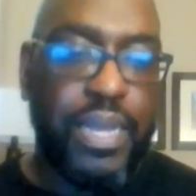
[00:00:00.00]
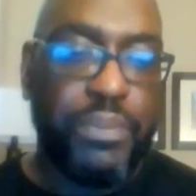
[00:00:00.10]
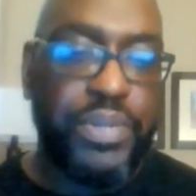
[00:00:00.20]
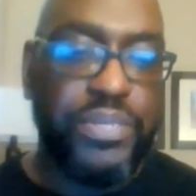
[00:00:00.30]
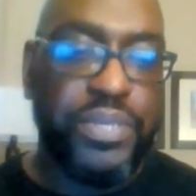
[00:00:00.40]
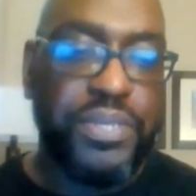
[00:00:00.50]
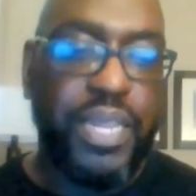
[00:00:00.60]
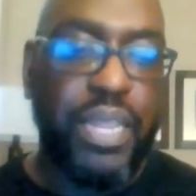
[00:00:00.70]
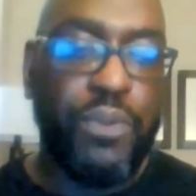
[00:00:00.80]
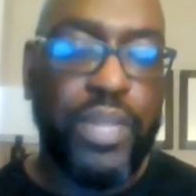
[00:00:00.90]

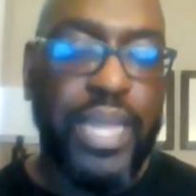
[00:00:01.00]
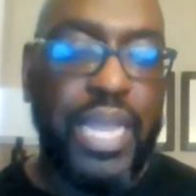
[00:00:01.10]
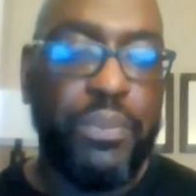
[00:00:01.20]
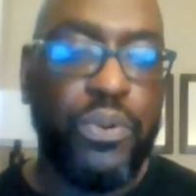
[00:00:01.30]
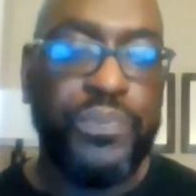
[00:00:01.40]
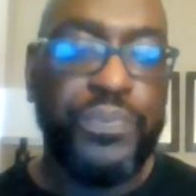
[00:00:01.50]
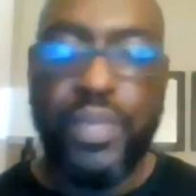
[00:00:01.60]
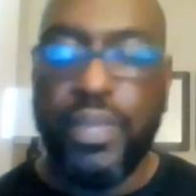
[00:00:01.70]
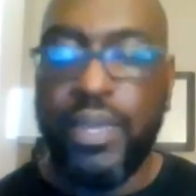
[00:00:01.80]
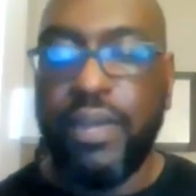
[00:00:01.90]
consistent and reliable
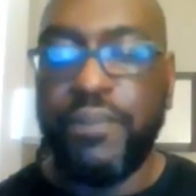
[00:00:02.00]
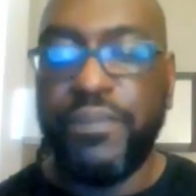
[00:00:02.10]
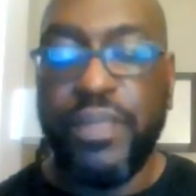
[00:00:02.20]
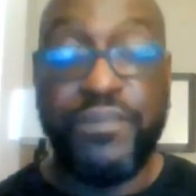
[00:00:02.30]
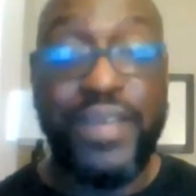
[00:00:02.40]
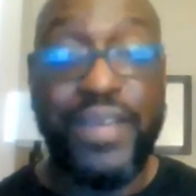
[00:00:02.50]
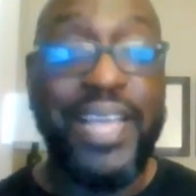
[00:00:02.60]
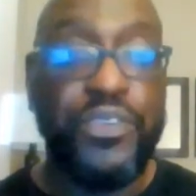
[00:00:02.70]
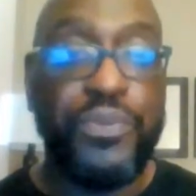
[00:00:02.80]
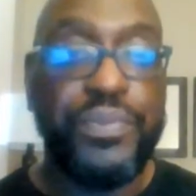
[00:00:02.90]

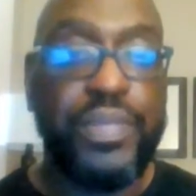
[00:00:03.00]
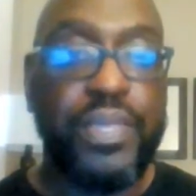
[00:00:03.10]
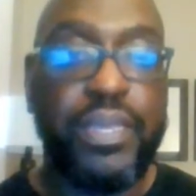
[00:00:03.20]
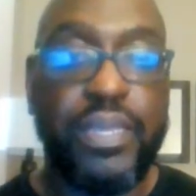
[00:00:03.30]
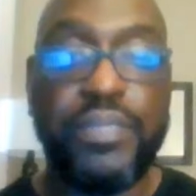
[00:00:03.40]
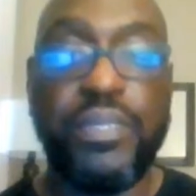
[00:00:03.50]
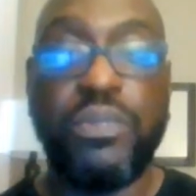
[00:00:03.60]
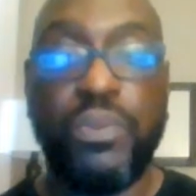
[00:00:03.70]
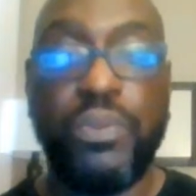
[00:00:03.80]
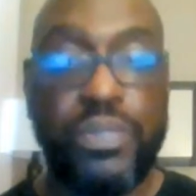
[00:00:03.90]
volume,
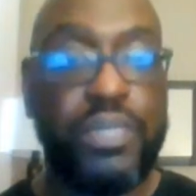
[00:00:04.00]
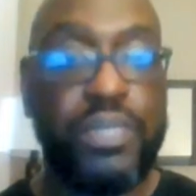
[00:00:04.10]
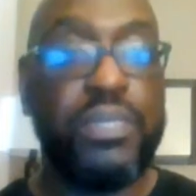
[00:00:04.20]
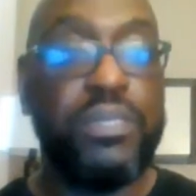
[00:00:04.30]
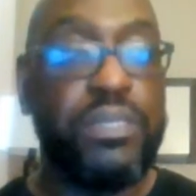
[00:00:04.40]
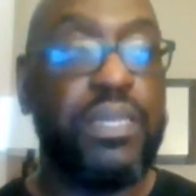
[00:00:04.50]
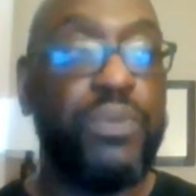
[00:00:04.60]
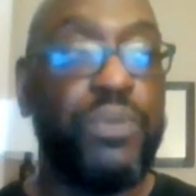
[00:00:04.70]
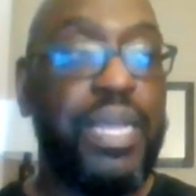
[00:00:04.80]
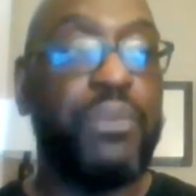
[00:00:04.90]
consistent and
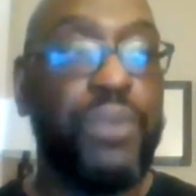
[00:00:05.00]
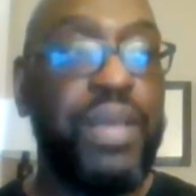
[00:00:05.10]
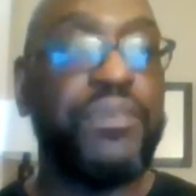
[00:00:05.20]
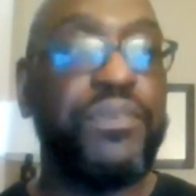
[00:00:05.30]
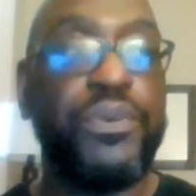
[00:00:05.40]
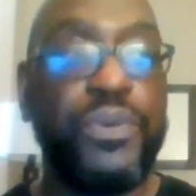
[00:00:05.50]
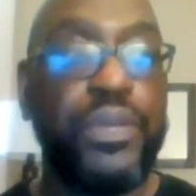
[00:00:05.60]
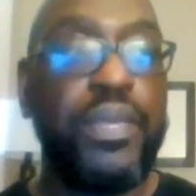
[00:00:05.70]
reliable revenue,